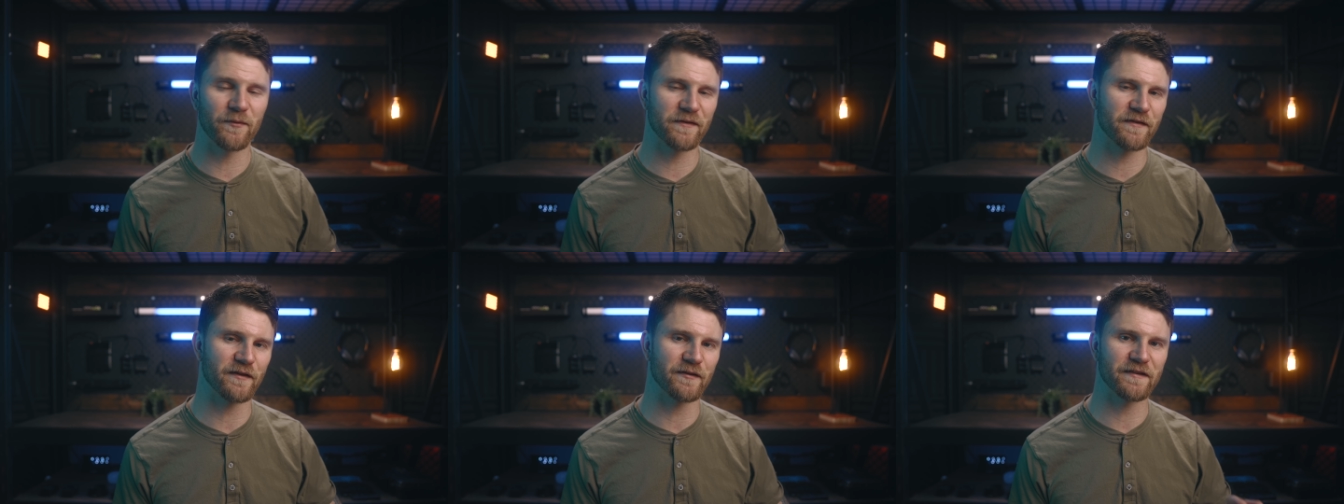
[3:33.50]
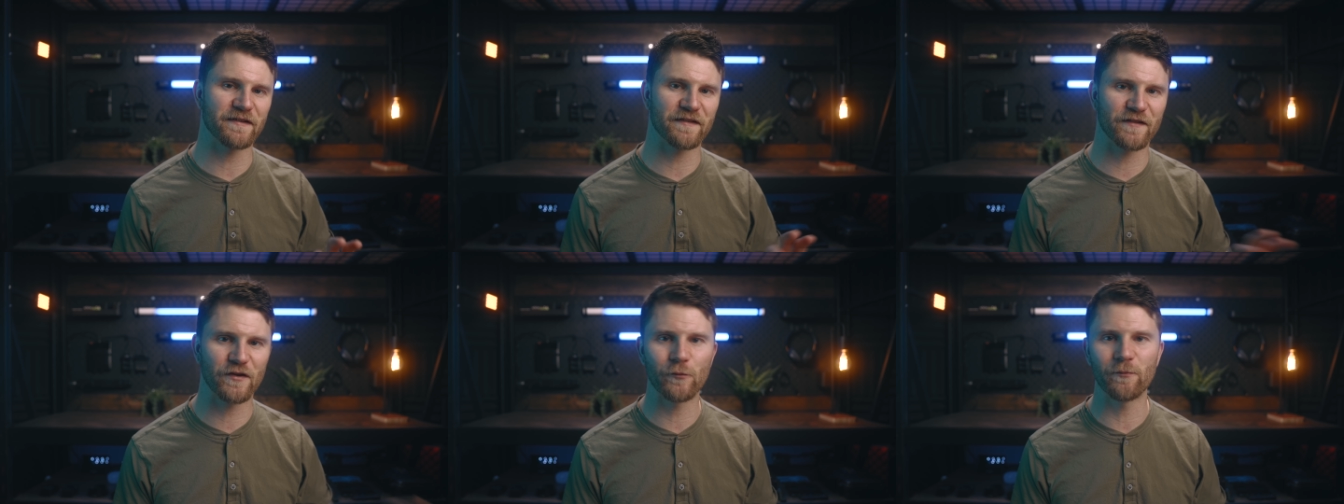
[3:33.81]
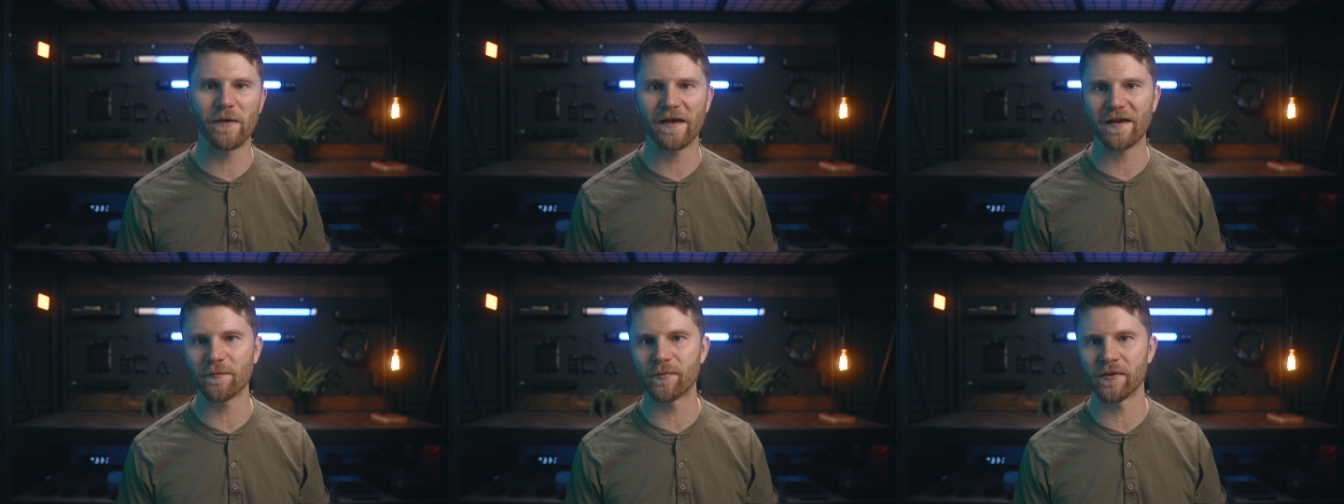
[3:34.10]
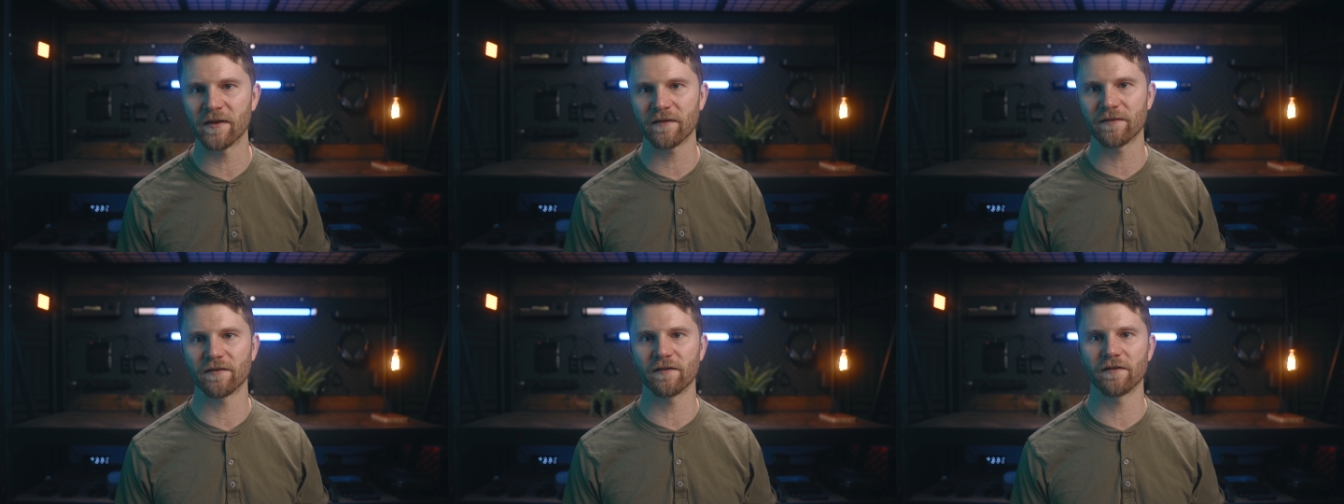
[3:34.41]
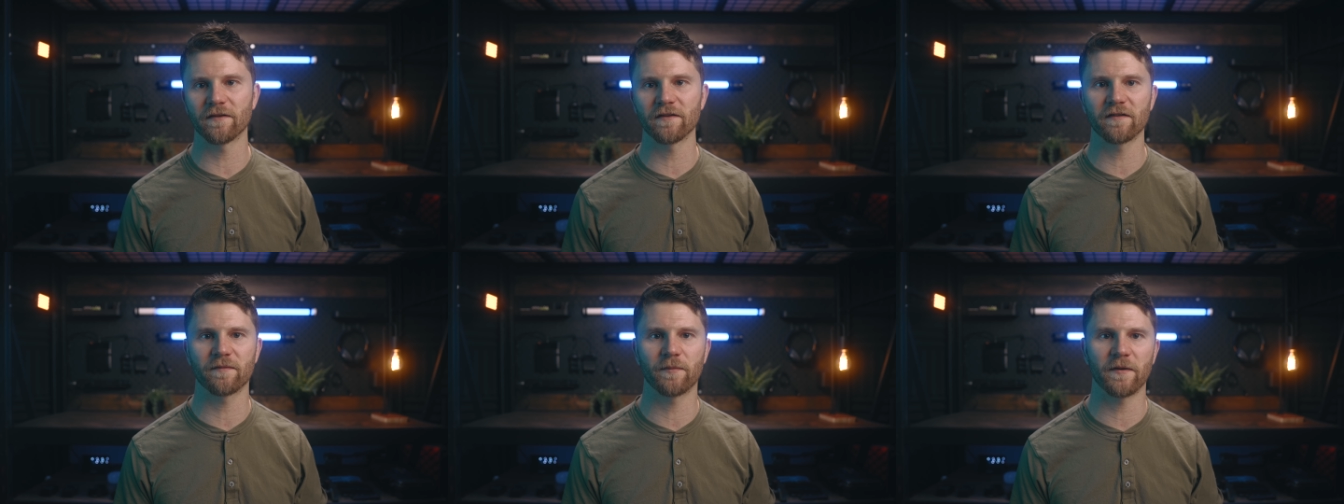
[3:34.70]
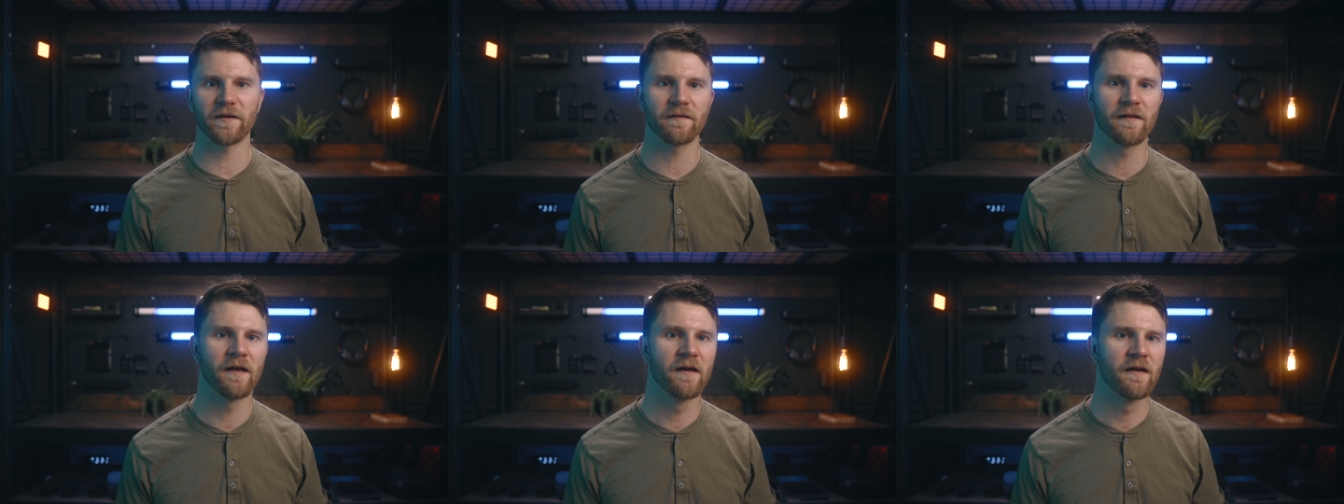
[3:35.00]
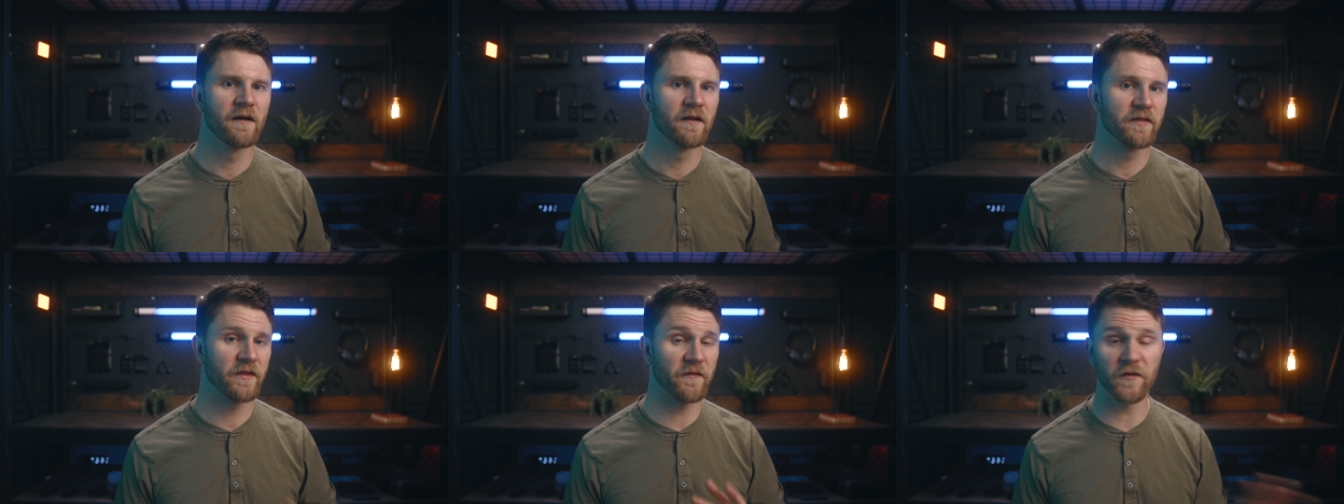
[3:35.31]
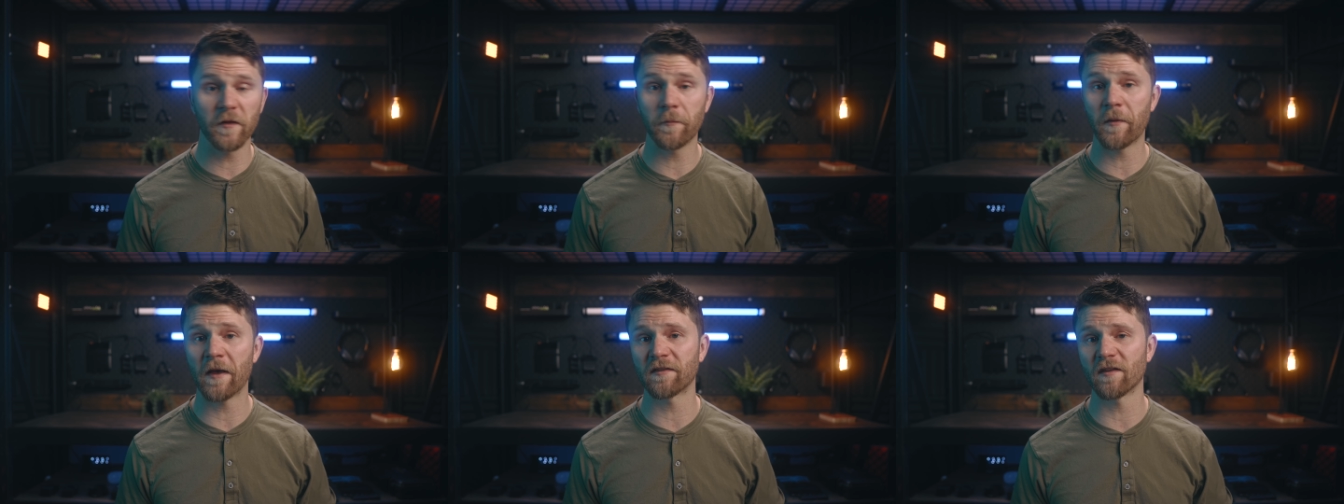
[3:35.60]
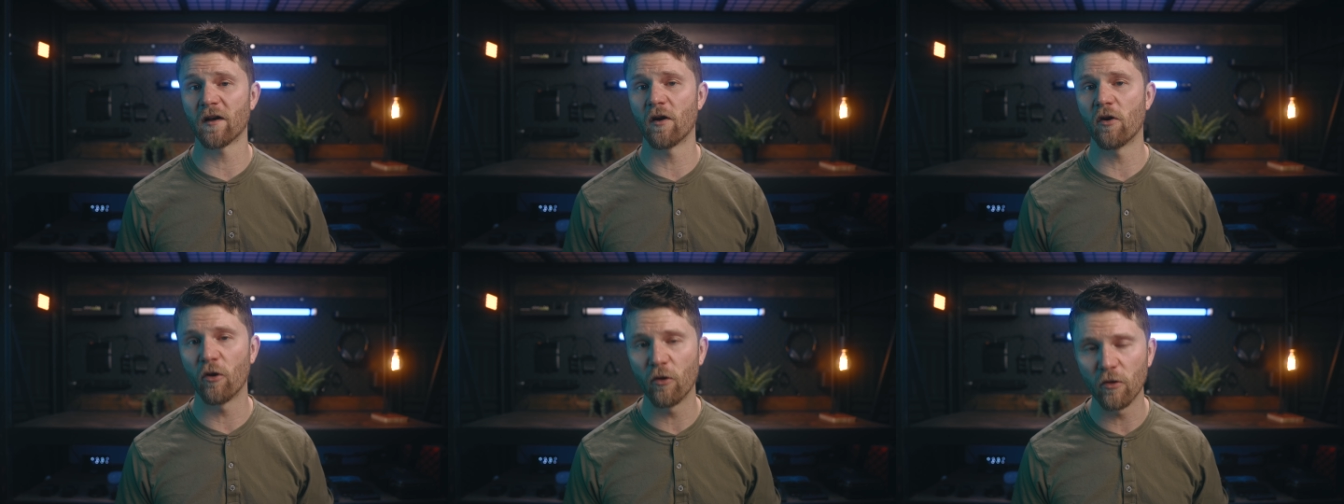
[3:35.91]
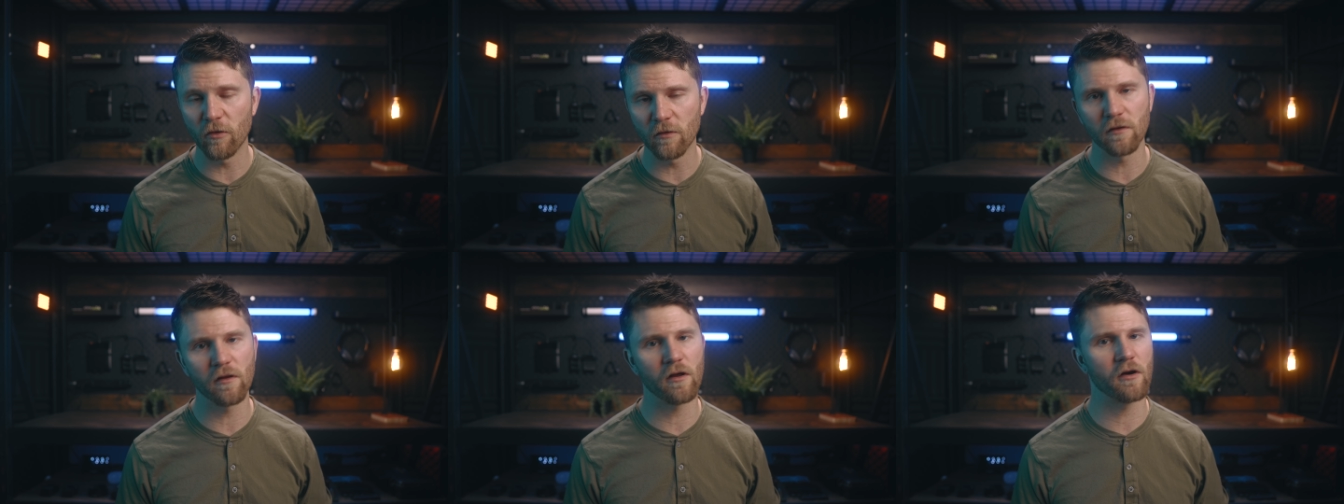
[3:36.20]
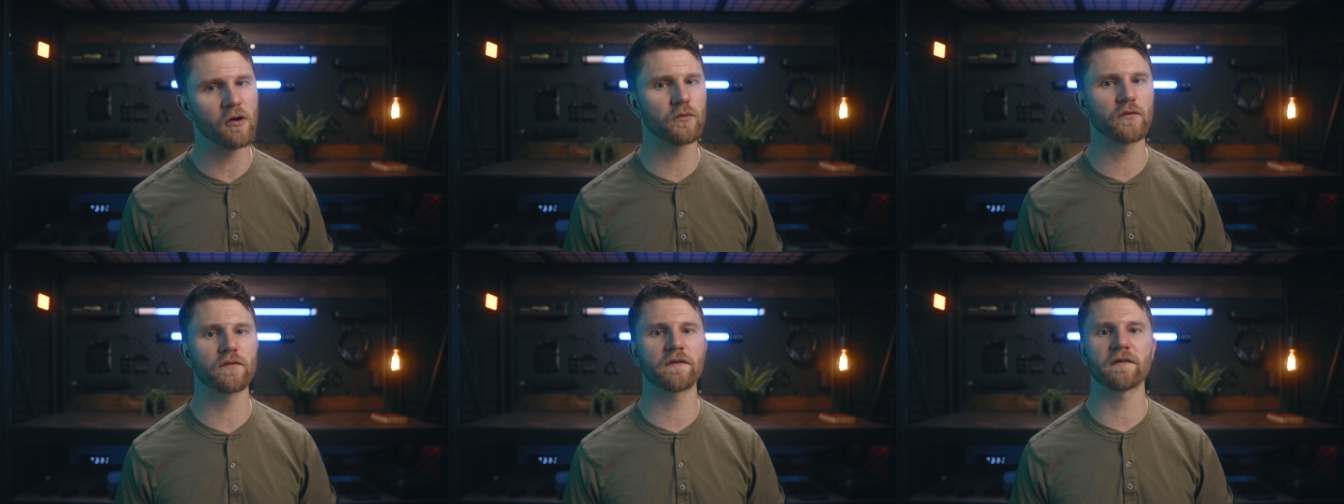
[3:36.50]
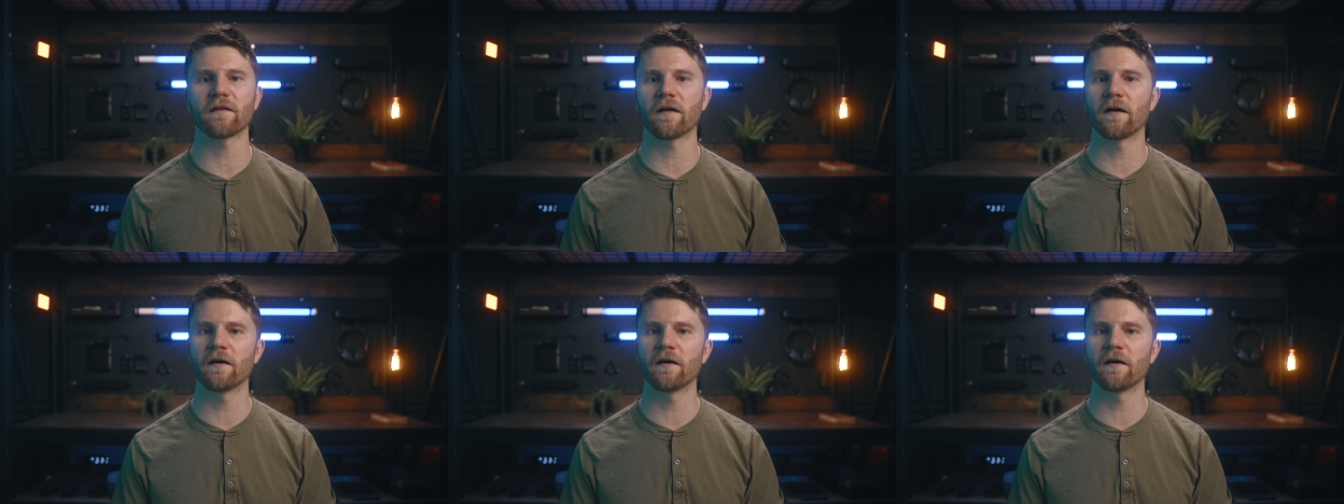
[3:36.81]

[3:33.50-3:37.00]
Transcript: was only 2 megapixels, but the Flip has a whole host